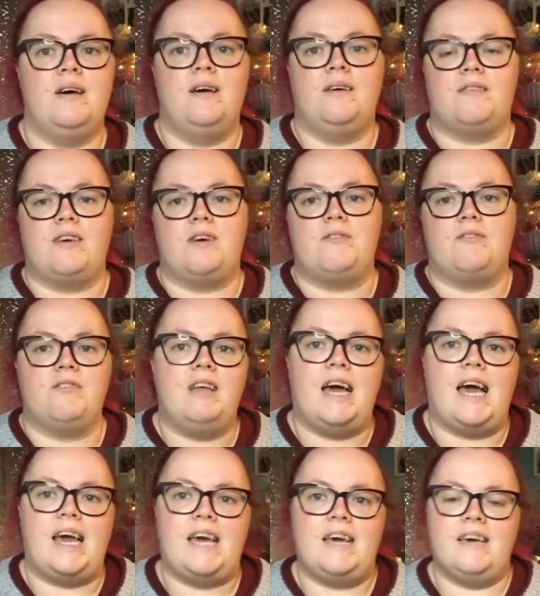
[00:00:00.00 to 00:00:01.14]
So
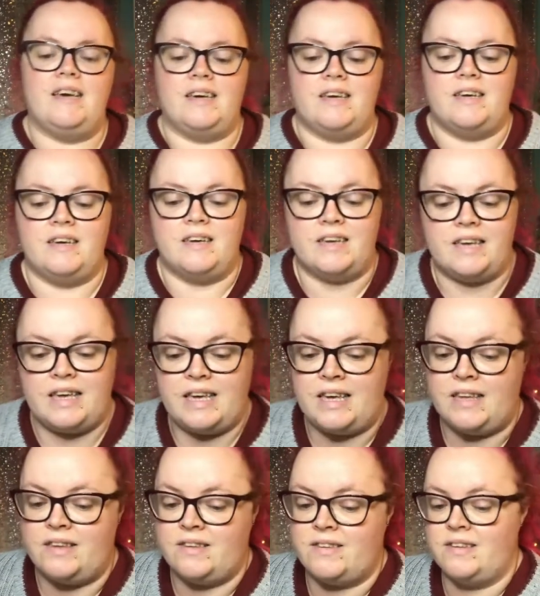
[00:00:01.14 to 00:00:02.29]
today
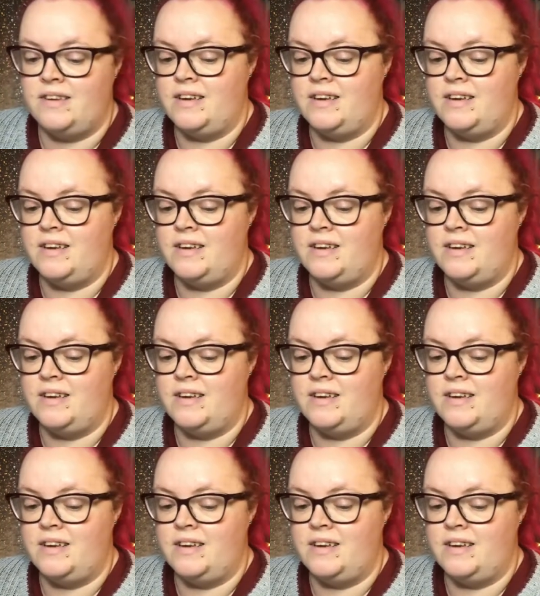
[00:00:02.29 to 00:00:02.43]
is